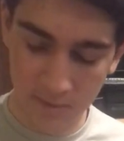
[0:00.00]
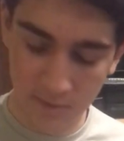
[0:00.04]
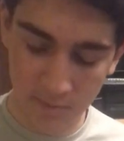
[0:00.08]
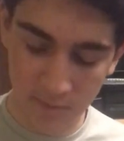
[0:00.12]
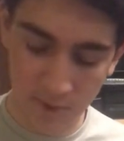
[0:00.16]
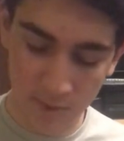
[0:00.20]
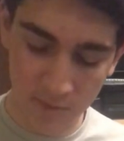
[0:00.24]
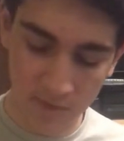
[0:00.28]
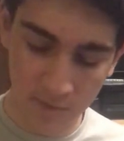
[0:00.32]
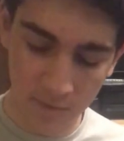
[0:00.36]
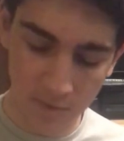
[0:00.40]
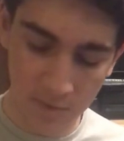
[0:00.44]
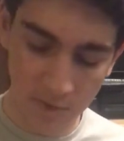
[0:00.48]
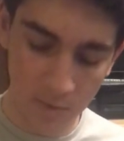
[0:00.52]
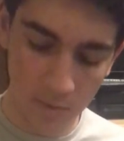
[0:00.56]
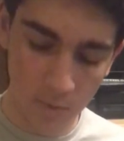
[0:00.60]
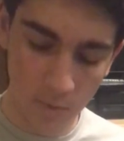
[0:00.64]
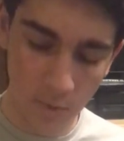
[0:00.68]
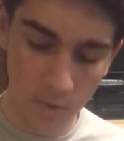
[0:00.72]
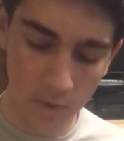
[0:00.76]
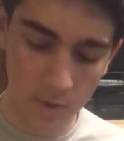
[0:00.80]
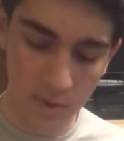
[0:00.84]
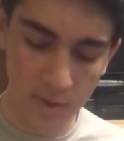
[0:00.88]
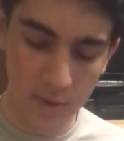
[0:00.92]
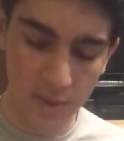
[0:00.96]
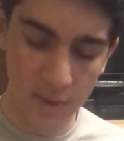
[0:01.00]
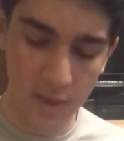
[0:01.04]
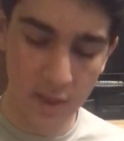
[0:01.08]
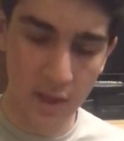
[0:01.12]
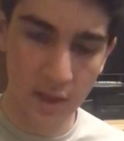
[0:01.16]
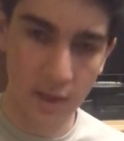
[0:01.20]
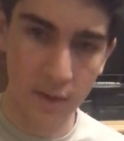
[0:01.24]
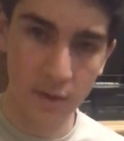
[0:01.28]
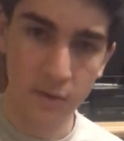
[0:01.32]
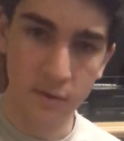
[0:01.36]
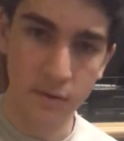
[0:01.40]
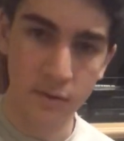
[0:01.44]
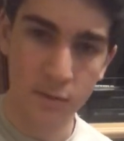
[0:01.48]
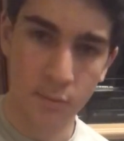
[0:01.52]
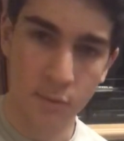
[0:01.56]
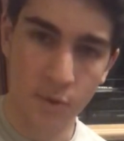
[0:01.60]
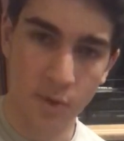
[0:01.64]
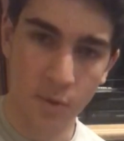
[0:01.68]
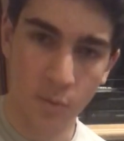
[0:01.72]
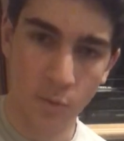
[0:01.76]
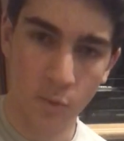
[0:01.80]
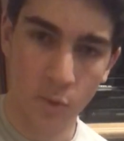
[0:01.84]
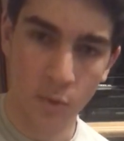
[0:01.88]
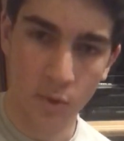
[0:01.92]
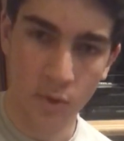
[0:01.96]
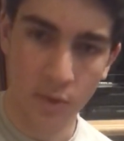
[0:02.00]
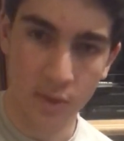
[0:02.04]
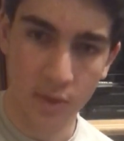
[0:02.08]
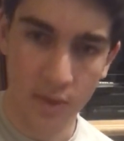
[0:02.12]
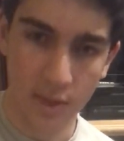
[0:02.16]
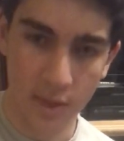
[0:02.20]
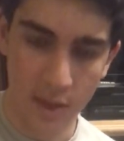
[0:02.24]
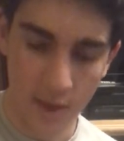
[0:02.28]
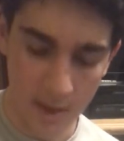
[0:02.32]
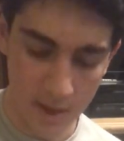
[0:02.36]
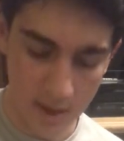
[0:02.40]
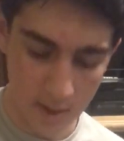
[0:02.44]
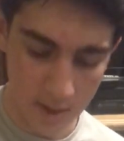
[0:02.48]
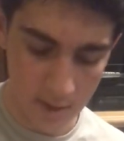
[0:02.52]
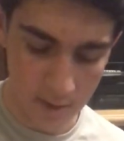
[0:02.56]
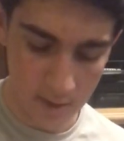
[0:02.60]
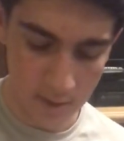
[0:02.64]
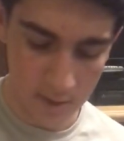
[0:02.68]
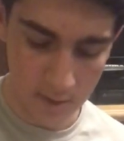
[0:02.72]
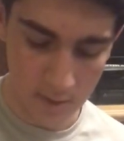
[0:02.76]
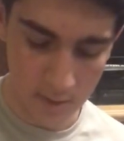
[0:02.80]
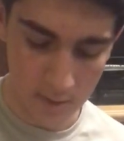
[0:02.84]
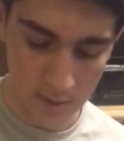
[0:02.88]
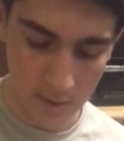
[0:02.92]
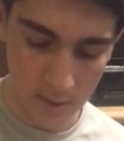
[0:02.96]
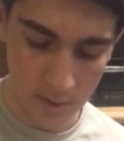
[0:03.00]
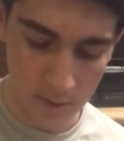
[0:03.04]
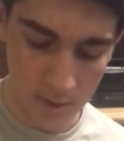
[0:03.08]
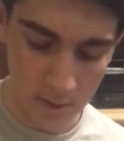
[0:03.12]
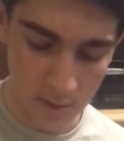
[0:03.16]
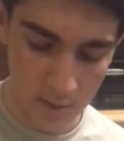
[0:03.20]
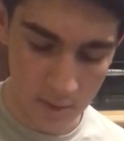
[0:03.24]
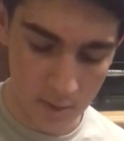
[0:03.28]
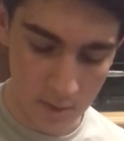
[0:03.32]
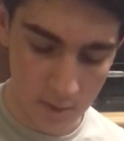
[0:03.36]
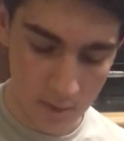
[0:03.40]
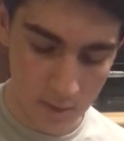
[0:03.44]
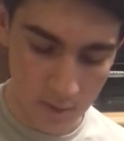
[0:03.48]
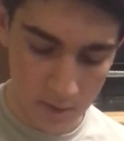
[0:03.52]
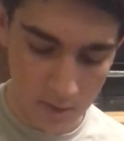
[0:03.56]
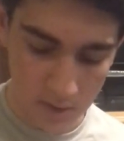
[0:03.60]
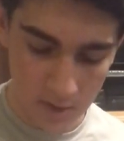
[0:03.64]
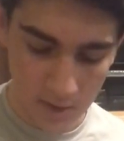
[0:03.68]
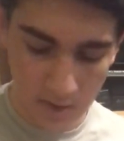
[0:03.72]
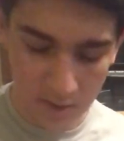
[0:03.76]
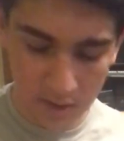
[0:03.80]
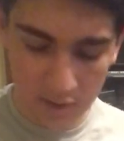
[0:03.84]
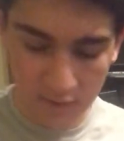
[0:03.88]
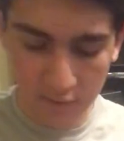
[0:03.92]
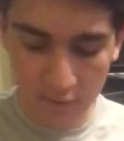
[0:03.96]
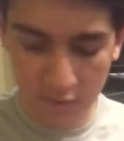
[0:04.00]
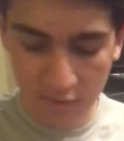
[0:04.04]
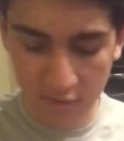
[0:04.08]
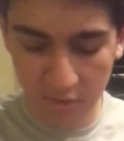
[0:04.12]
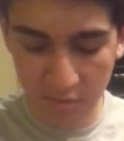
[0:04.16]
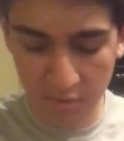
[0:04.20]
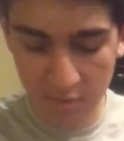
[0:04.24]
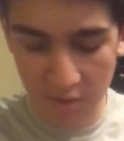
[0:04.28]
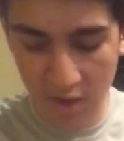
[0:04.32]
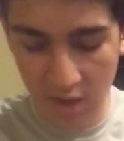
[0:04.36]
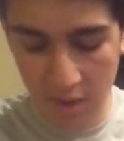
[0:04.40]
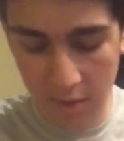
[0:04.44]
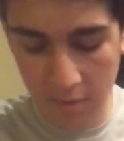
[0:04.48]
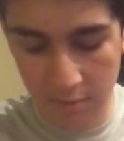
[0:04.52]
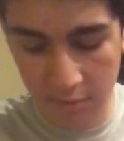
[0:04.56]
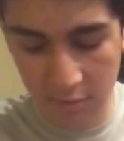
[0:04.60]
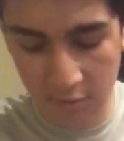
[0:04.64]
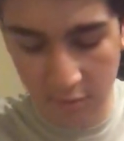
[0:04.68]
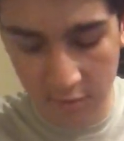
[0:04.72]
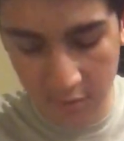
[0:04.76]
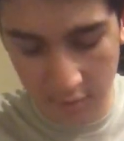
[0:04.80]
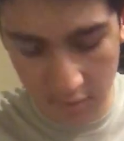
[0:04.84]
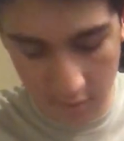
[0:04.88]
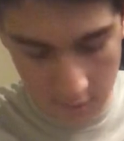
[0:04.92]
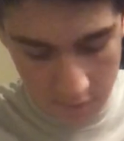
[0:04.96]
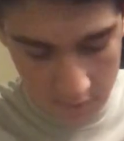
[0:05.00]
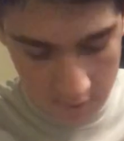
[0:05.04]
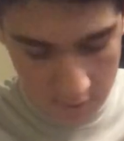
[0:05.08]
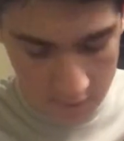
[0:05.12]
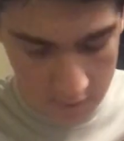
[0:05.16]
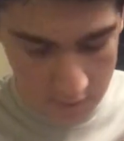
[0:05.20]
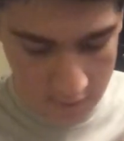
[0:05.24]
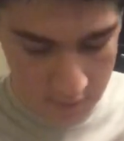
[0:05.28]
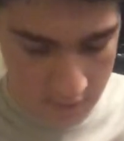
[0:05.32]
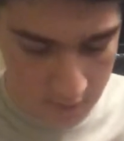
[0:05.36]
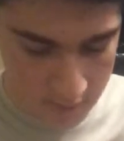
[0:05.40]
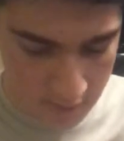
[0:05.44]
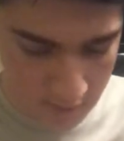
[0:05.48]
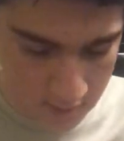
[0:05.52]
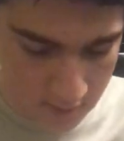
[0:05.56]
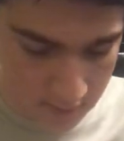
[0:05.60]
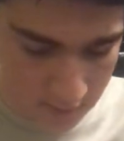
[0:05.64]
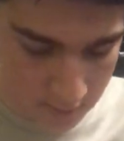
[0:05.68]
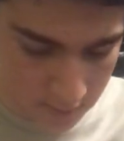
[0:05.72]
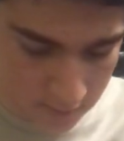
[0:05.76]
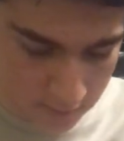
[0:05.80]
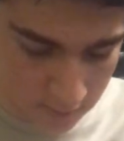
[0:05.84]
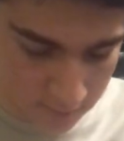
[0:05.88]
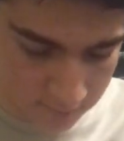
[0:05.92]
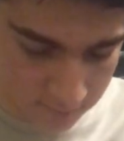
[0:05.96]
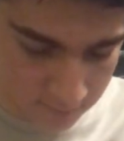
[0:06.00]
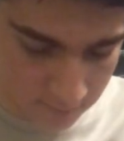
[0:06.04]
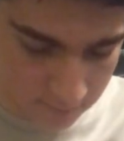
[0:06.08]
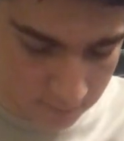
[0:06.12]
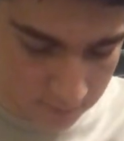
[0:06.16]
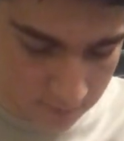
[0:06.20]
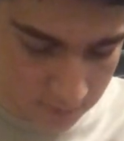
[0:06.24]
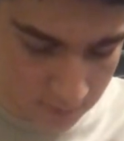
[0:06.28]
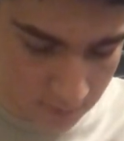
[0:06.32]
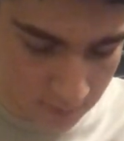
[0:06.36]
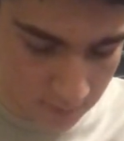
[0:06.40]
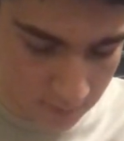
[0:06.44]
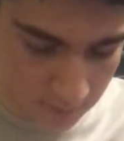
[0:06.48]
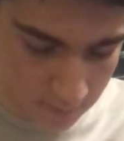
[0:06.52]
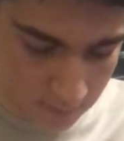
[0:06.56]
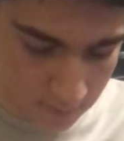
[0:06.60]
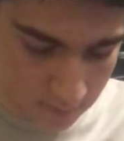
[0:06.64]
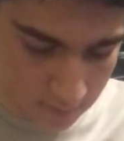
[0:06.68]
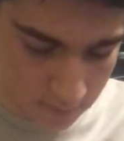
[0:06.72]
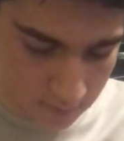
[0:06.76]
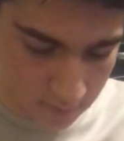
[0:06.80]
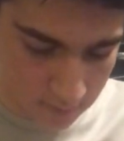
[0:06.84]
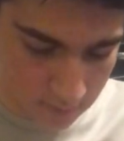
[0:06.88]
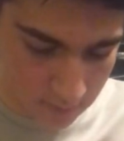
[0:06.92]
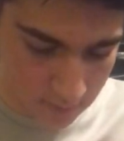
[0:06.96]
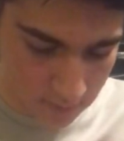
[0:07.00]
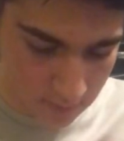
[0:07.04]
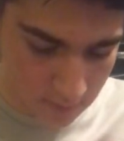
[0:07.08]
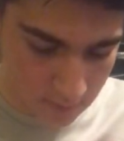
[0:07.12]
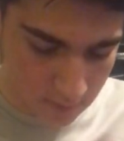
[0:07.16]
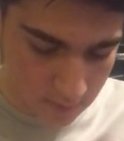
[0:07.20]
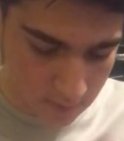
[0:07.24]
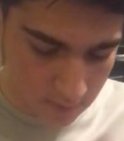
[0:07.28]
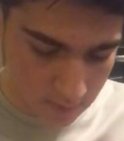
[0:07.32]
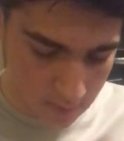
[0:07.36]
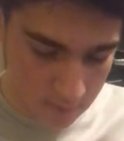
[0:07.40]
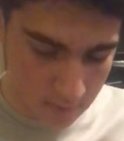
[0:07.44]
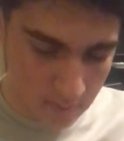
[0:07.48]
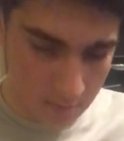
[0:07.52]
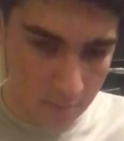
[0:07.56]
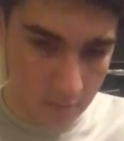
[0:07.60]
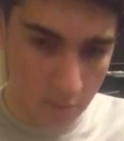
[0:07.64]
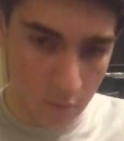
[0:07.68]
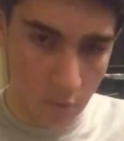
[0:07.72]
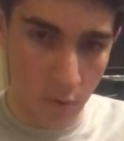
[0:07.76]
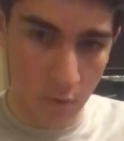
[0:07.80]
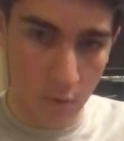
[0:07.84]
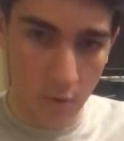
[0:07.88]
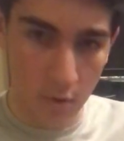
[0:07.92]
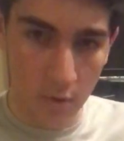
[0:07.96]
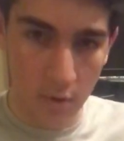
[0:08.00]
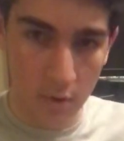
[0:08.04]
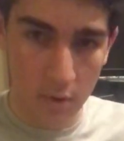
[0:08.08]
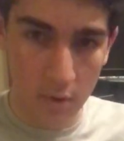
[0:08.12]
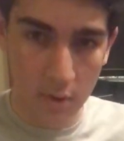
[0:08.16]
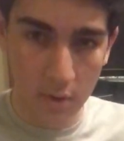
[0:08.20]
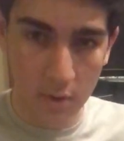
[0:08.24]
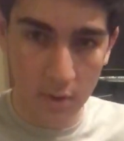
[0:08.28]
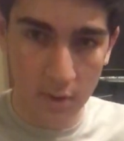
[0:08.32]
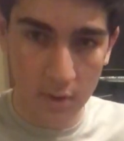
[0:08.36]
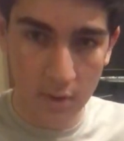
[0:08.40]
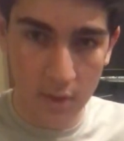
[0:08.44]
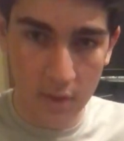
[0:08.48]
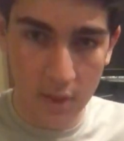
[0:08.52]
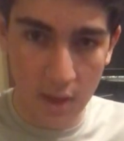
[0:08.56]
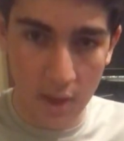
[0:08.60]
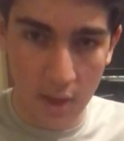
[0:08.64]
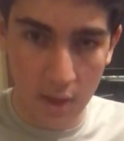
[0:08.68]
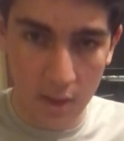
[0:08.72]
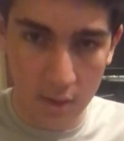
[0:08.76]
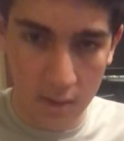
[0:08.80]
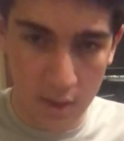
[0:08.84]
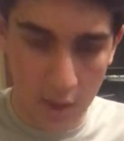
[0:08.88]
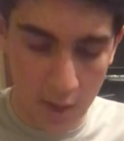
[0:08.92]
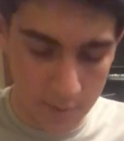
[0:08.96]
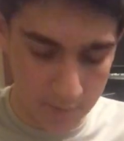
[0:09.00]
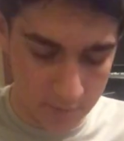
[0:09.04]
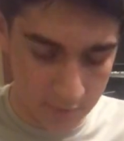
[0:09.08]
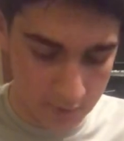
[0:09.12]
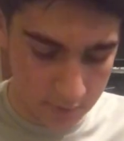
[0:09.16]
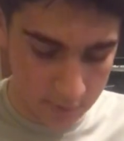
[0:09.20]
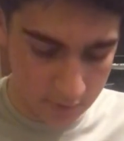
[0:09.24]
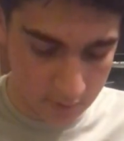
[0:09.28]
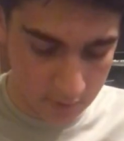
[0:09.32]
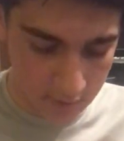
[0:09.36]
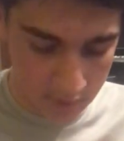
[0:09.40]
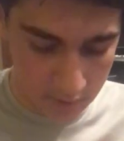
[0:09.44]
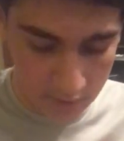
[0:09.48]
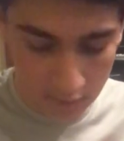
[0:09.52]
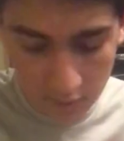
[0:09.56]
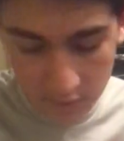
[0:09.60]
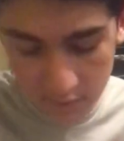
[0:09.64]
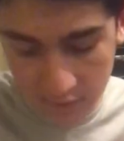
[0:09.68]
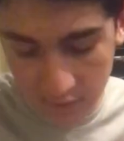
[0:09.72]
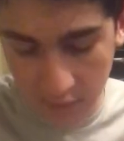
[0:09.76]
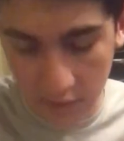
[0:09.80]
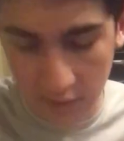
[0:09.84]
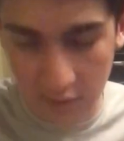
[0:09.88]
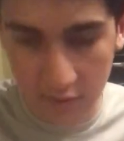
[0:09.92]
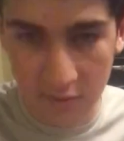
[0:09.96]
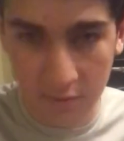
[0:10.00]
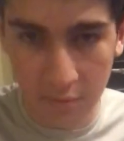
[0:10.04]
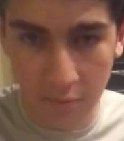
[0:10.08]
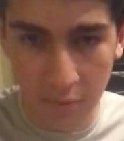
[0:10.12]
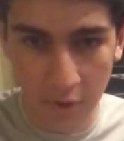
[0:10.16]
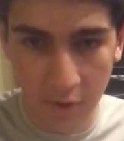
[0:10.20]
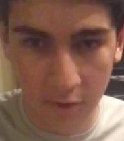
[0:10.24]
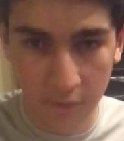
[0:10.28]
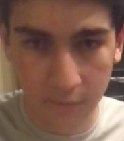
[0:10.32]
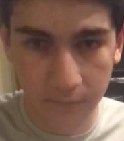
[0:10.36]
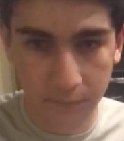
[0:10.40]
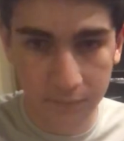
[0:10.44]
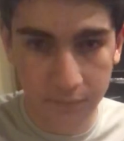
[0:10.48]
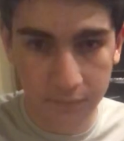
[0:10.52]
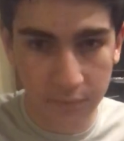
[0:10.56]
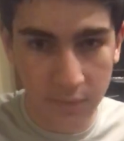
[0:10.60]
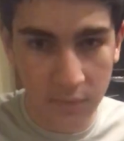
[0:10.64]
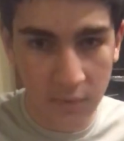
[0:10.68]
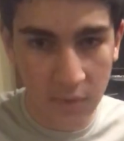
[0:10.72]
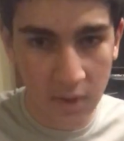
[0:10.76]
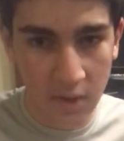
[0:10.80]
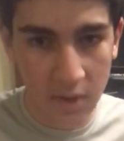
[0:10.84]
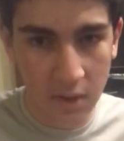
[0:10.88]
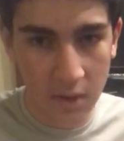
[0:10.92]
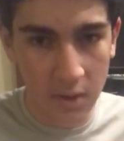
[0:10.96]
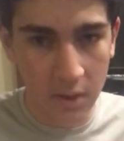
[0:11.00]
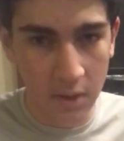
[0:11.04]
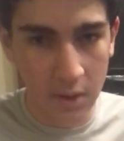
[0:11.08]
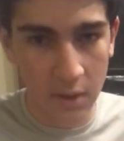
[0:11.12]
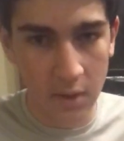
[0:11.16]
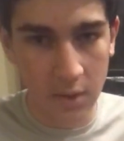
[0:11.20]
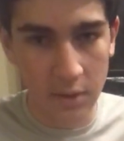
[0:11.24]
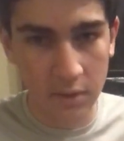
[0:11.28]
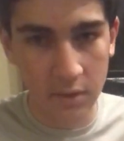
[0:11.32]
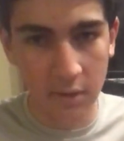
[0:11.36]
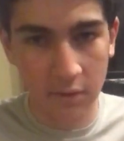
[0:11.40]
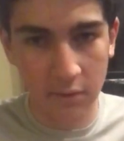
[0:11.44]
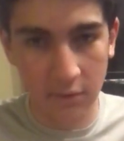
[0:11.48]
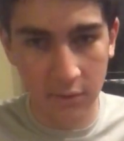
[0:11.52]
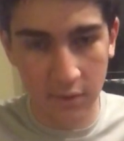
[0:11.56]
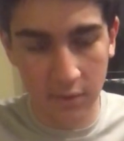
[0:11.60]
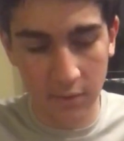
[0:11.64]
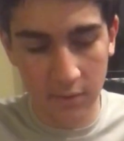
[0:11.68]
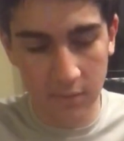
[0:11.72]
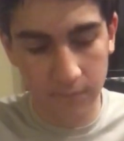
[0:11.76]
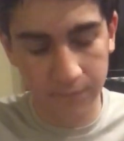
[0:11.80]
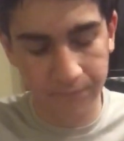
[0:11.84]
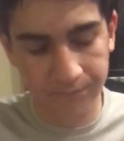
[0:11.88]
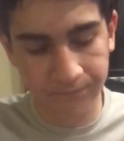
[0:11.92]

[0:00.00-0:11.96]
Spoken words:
maybe something more than that, something more than that, and even sometimes a little something more than that. I mean, looks nice, but does it?